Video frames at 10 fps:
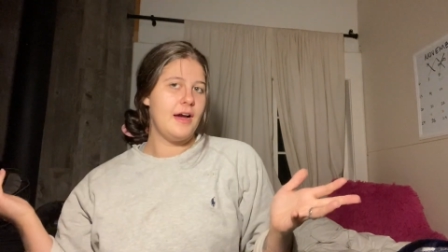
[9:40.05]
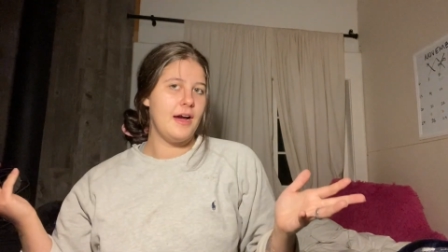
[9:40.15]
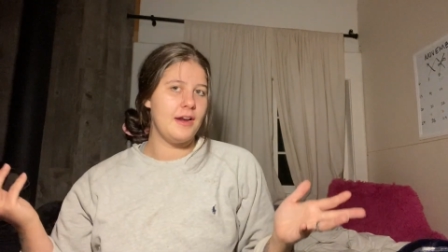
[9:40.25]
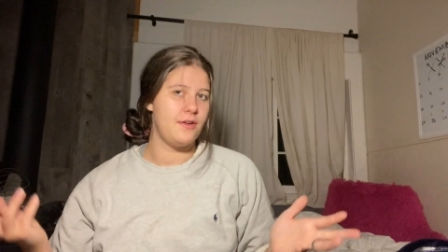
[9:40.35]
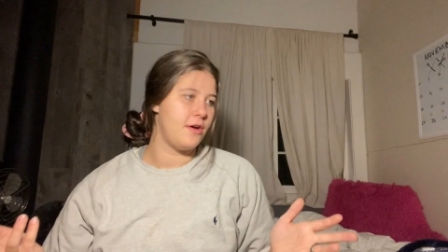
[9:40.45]

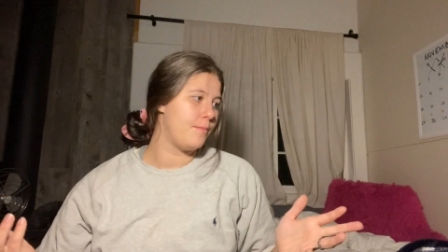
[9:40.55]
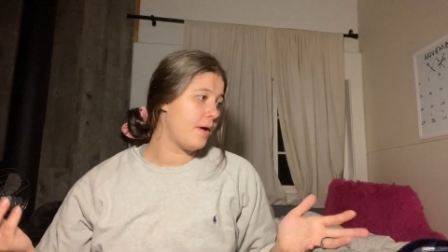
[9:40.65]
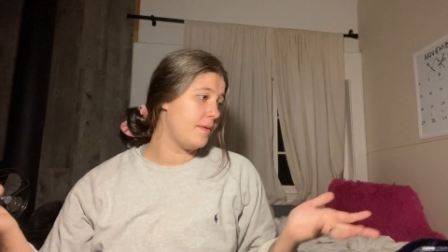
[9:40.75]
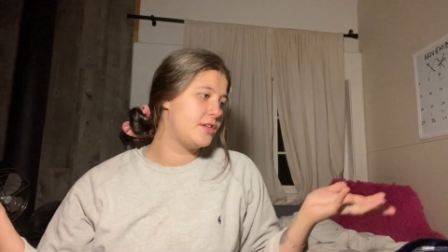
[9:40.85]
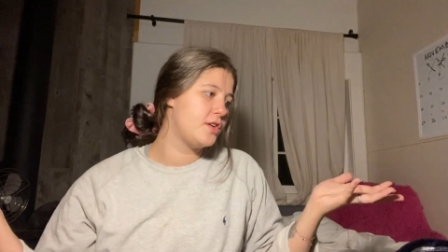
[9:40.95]
I don't know
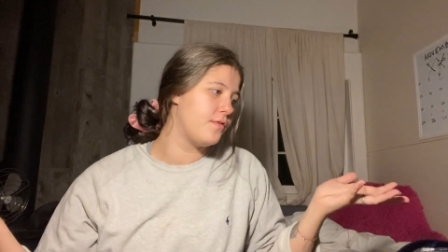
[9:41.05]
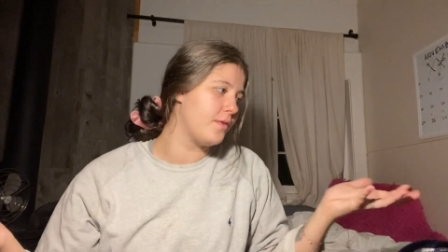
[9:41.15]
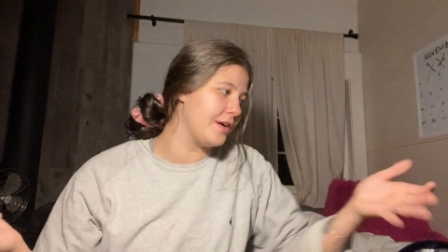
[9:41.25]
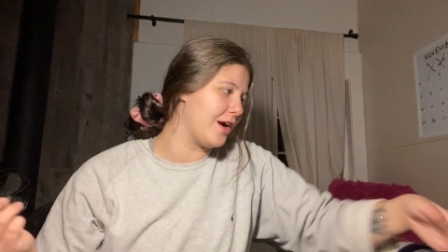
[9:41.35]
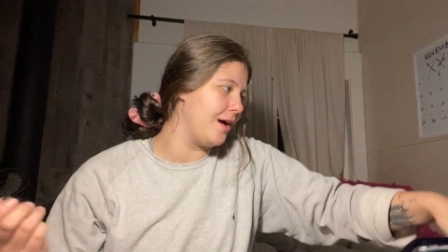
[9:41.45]
probably should have
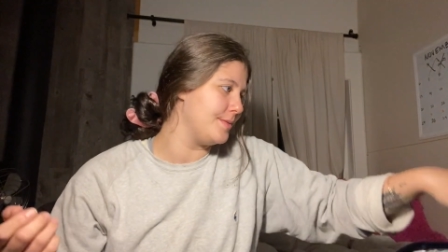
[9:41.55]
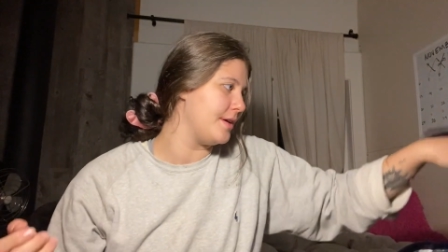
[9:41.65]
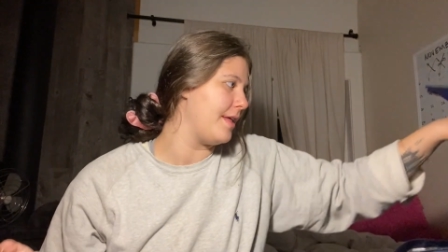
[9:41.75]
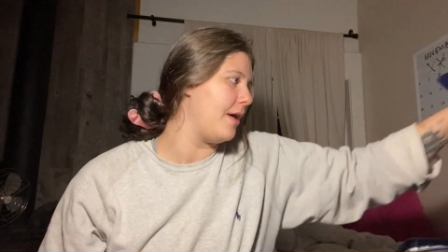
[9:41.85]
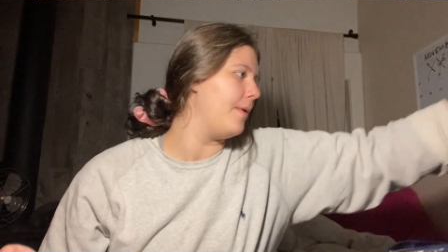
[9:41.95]
run comps
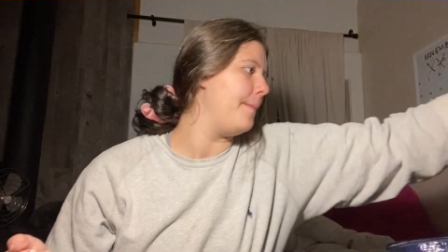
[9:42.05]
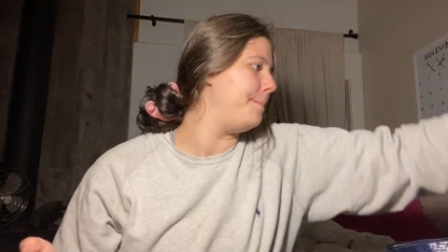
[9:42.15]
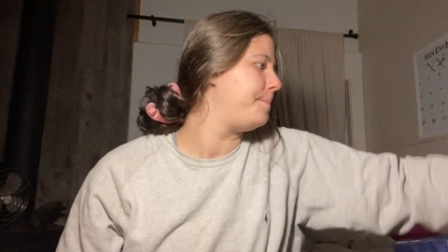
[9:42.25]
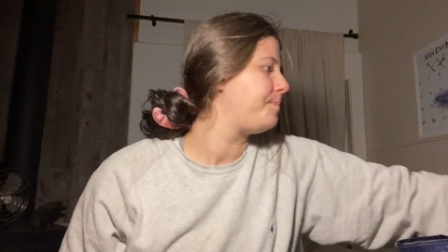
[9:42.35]
on that one